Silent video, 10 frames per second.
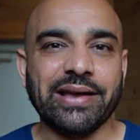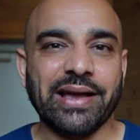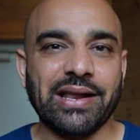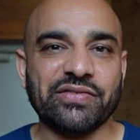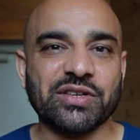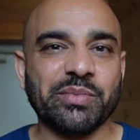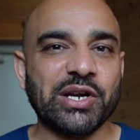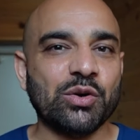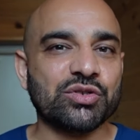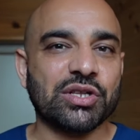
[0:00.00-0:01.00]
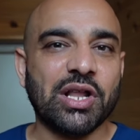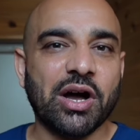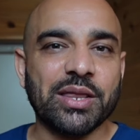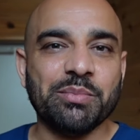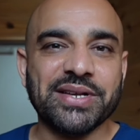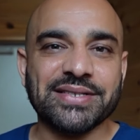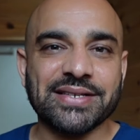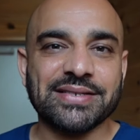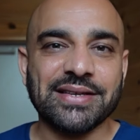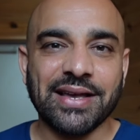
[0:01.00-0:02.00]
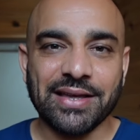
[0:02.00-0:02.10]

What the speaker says: And if somebody knows the law of the business